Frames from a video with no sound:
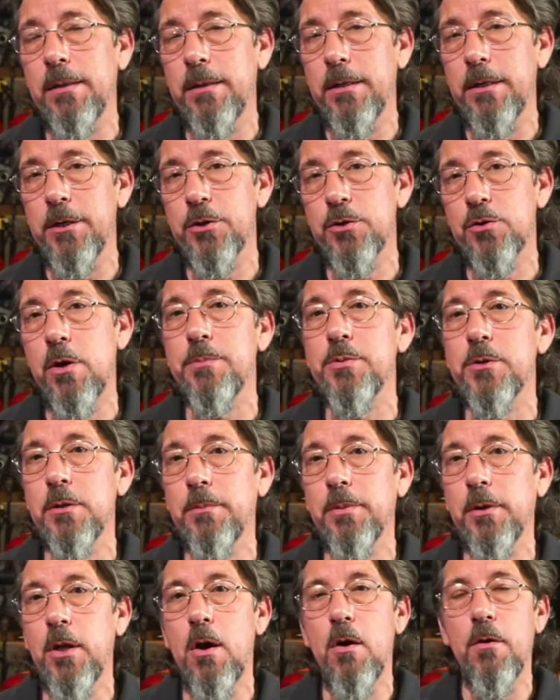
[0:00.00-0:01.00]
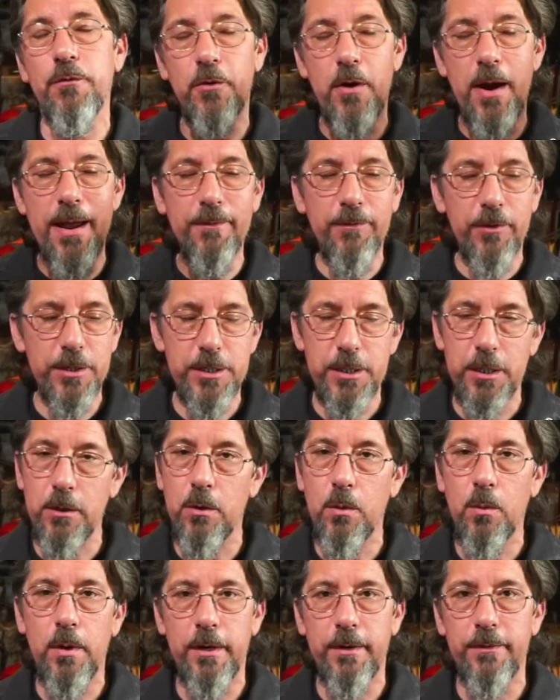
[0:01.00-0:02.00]
in the description below for every
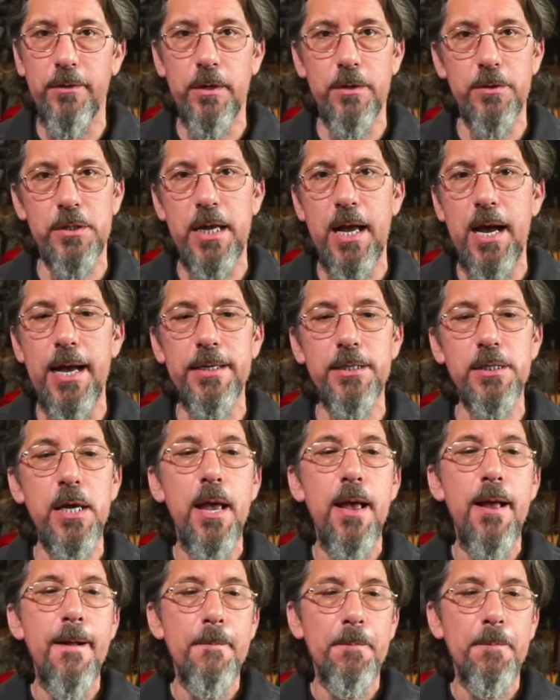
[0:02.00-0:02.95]
single one of those guys.